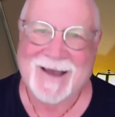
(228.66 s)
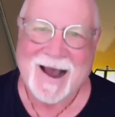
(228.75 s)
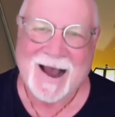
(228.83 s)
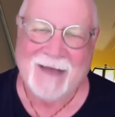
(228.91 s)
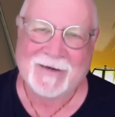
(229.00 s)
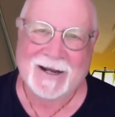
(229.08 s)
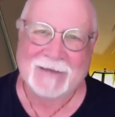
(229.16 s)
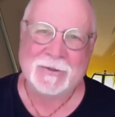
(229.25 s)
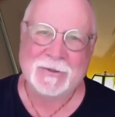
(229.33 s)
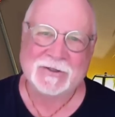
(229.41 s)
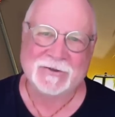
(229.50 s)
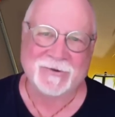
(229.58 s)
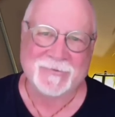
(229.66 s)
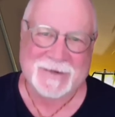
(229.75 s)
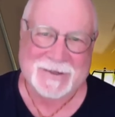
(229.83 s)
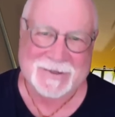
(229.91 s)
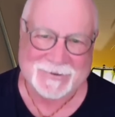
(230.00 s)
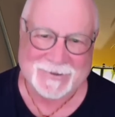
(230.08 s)
I've got a picture of
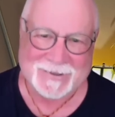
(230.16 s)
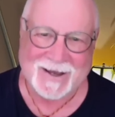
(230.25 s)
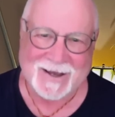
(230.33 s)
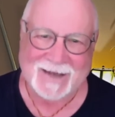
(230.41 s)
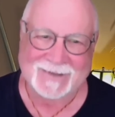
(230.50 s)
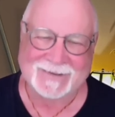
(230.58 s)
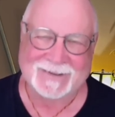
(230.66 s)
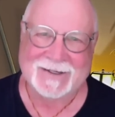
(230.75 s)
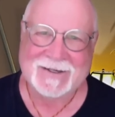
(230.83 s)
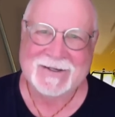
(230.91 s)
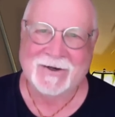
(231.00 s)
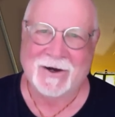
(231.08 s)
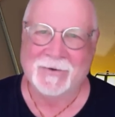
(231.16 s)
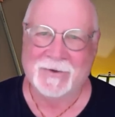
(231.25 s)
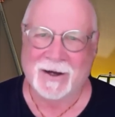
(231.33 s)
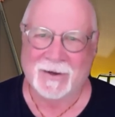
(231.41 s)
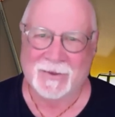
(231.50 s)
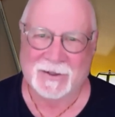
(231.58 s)
me doing that
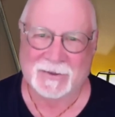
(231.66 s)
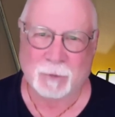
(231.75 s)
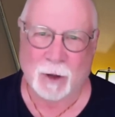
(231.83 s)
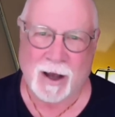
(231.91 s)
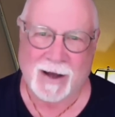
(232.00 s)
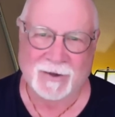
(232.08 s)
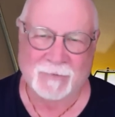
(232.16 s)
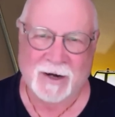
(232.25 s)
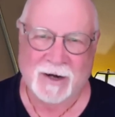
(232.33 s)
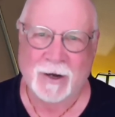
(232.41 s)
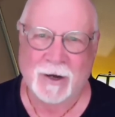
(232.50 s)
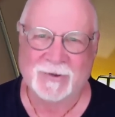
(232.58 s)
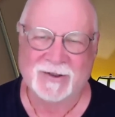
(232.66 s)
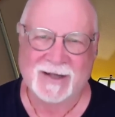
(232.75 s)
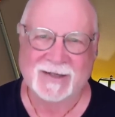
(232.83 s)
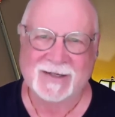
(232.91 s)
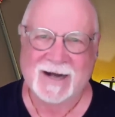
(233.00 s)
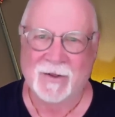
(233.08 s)
on this blog on my
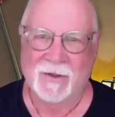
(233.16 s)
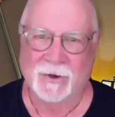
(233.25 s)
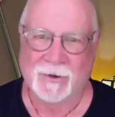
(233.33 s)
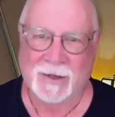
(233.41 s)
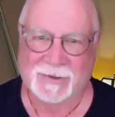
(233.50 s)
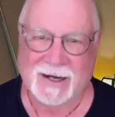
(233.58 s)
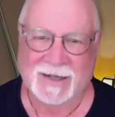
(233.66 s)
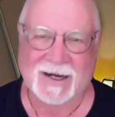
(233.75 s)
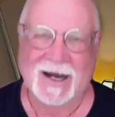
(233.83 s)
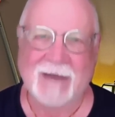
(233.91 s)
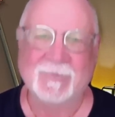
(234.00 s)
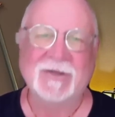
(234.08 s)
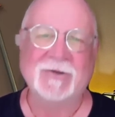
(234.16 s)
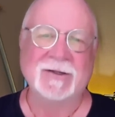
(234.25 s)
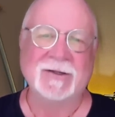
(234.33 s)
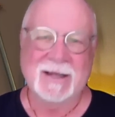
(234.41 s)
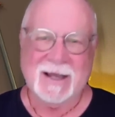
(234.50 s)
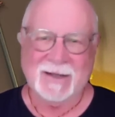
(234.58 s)
website at alanarnette.com. And you
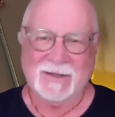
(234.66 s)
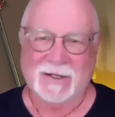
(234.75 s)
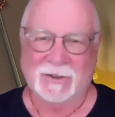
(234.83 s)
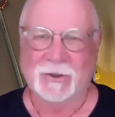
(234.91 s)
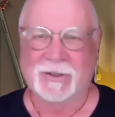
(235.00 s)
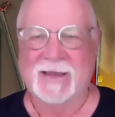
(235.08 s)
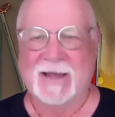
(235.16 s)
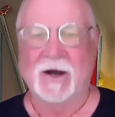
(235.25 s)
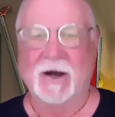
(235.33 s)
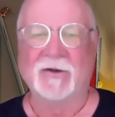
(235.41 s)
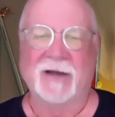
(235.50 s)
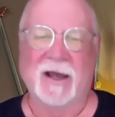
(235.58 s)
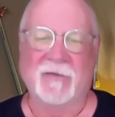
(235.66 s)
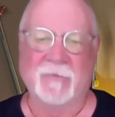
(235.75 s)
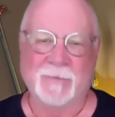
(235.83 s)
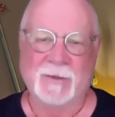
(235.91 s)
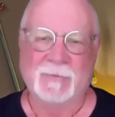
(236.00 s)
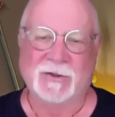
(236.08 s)
can take a look at that. I also have a
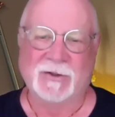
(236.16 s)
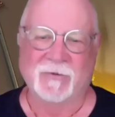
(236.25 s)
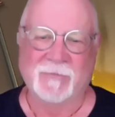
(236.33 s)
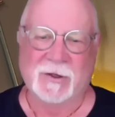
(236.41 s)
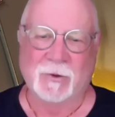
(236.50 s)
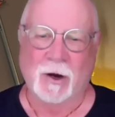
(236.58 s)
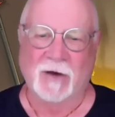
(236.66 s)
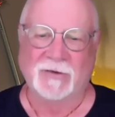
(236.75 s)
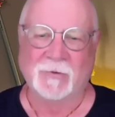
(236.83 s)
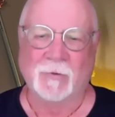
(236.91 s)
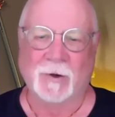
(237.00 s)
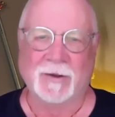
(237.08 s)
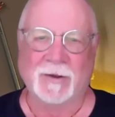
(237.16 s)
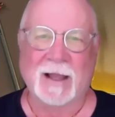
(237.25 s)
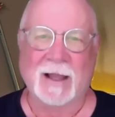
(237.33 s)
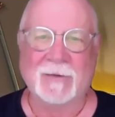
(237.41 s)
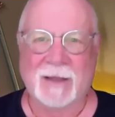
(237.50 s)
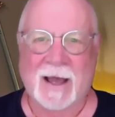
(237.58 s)
picture of me crossing one of
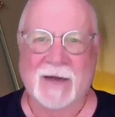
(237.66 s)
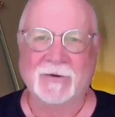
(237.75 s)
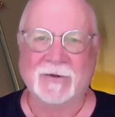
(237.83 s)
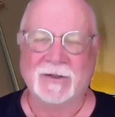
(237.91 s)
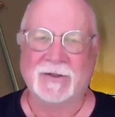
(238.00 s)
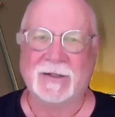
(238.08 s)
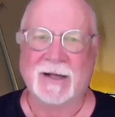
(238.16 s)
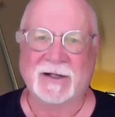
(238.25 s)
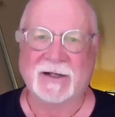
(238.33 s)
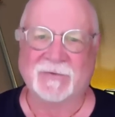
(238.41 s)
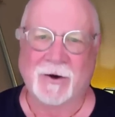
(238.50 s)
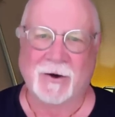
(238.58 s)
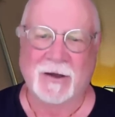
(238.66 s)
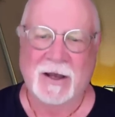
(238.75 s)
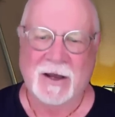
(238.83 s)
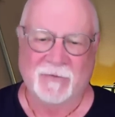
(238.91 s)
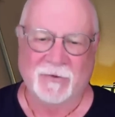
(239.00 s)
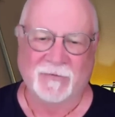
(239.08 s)
the ladders in the Icefall
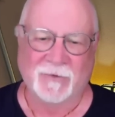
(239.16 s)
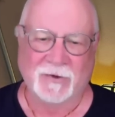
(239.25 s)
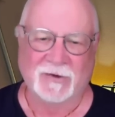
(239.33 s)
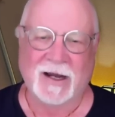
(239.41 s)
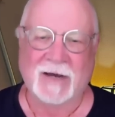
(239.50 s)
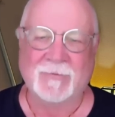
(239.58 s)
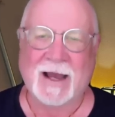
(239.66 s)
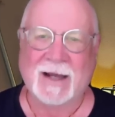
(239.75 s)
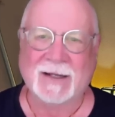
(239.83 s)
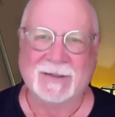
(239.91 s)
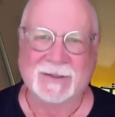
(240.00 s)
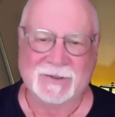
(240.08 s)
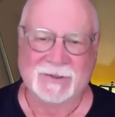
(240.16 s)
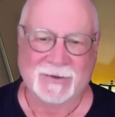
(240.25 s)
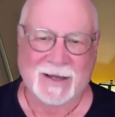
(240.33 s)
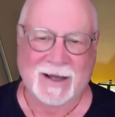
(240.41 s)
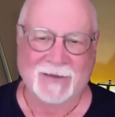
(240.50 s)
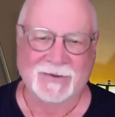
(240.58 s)
for the first time back in
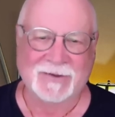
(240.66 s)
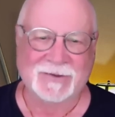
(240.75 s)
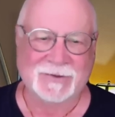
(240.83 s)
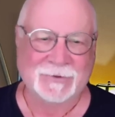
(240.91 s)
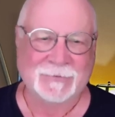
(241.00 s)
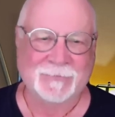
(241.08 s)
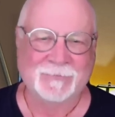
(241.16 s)
2002.